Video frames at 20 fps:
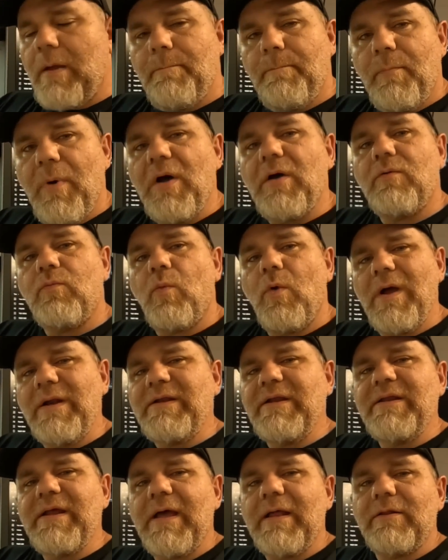But what
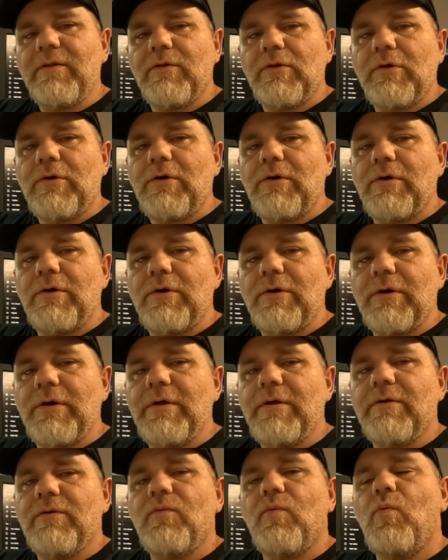did I learn
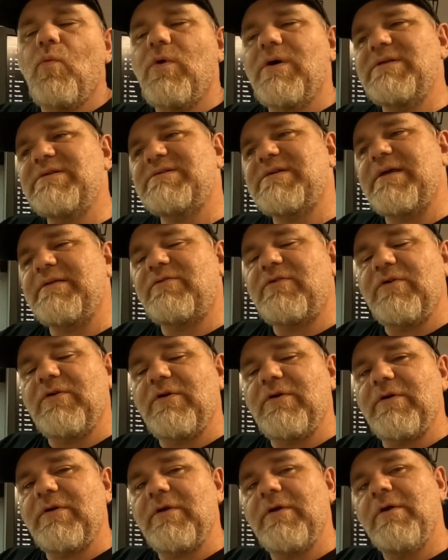once I
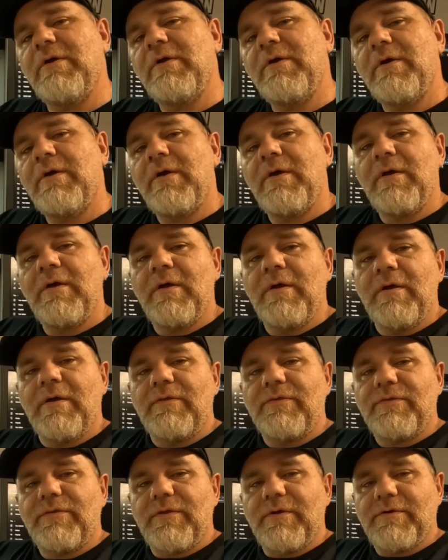took
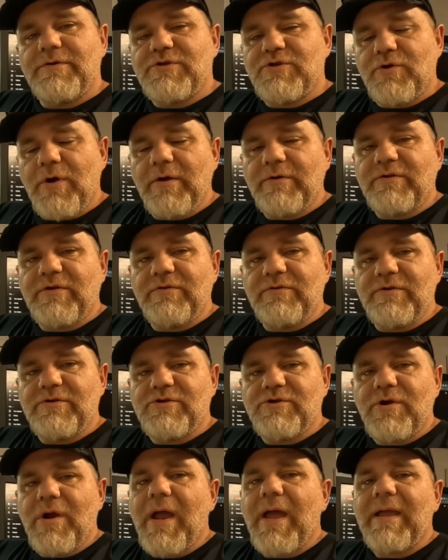the truck to the
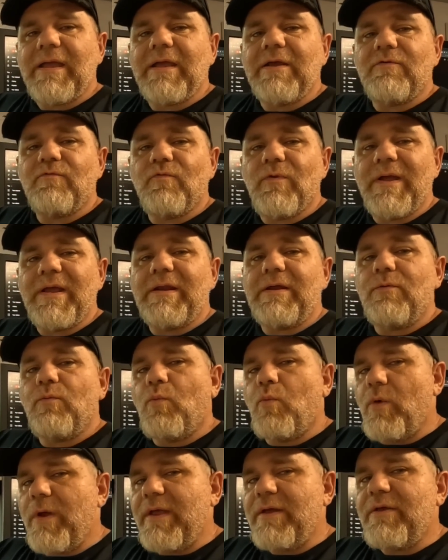track and ran it
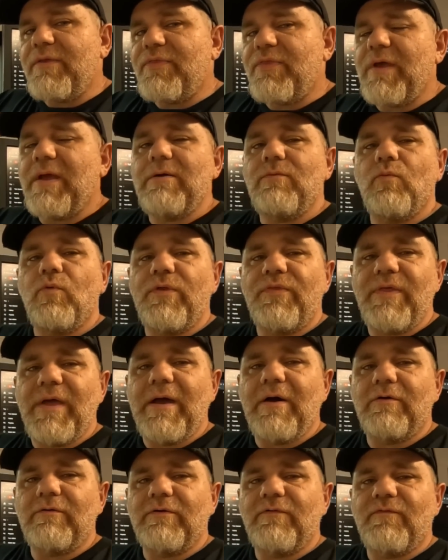with and
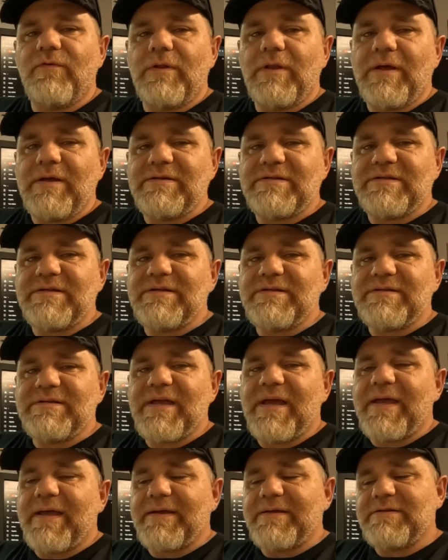without the velocity
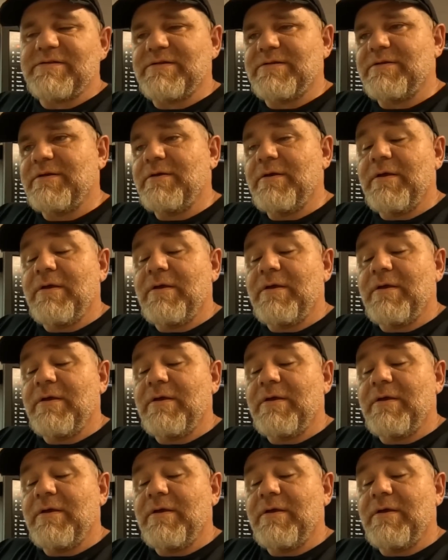stacks?